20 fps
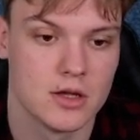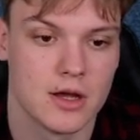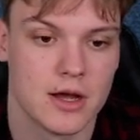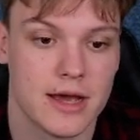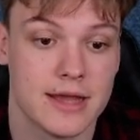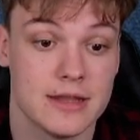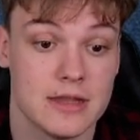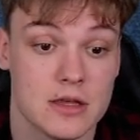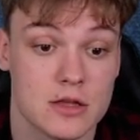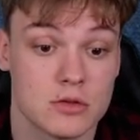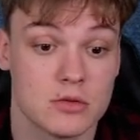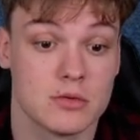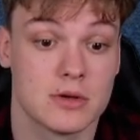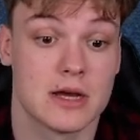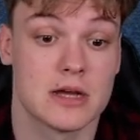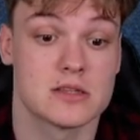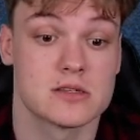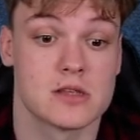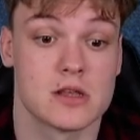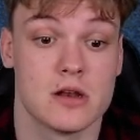Idea to
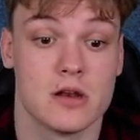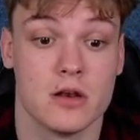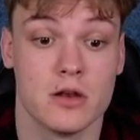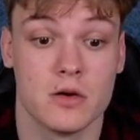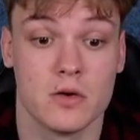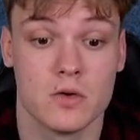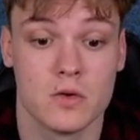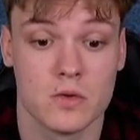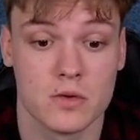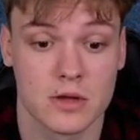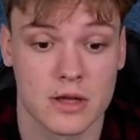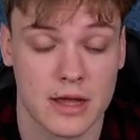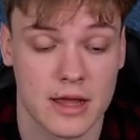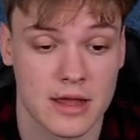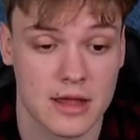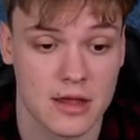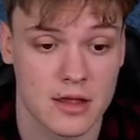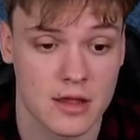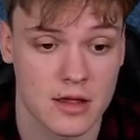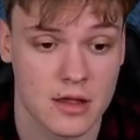castle long,
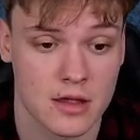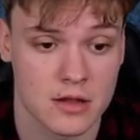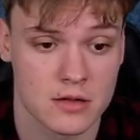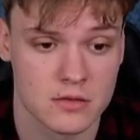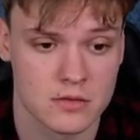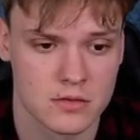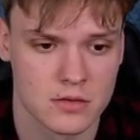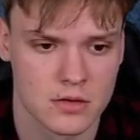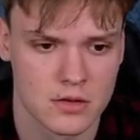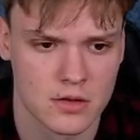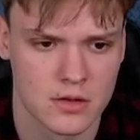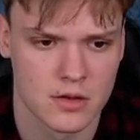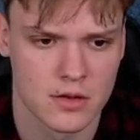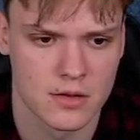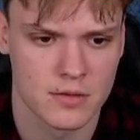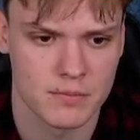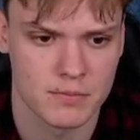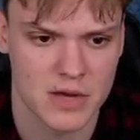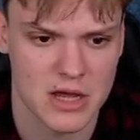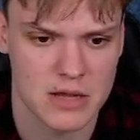and
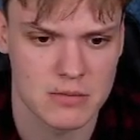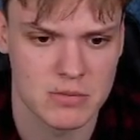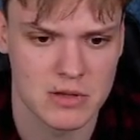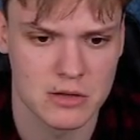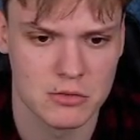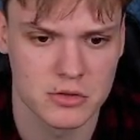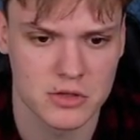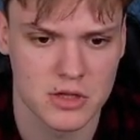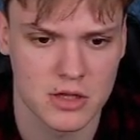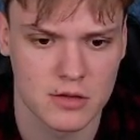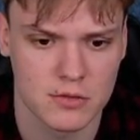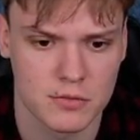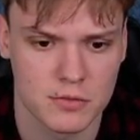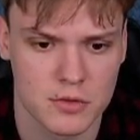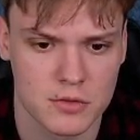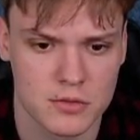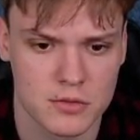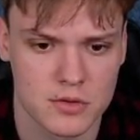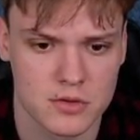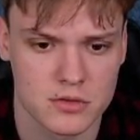might be looking
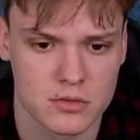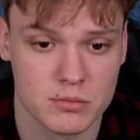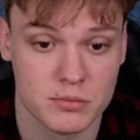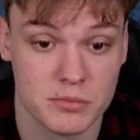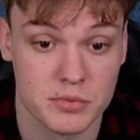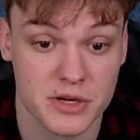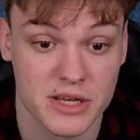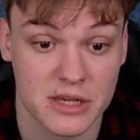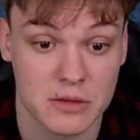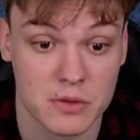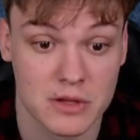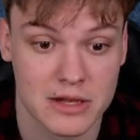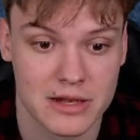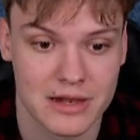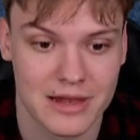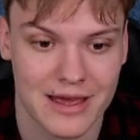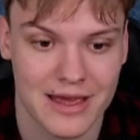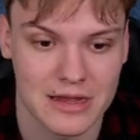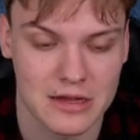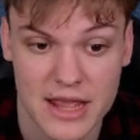forward to break with
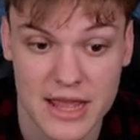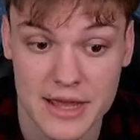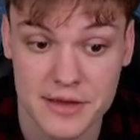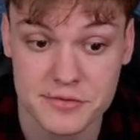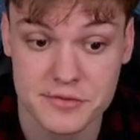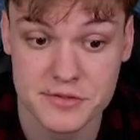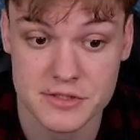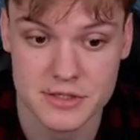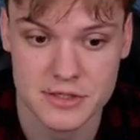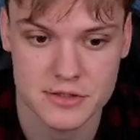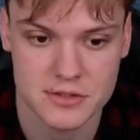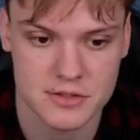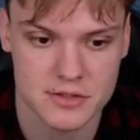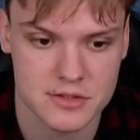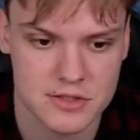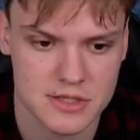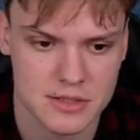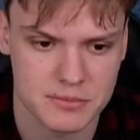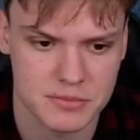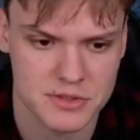like f6 in
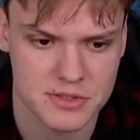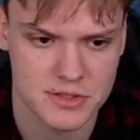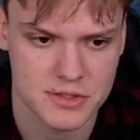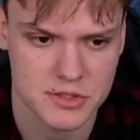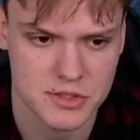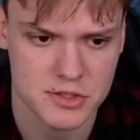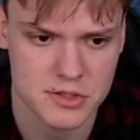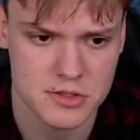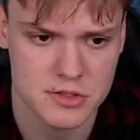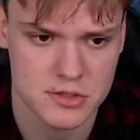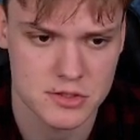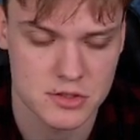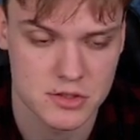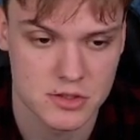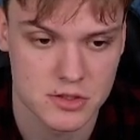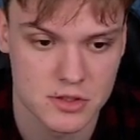some positions.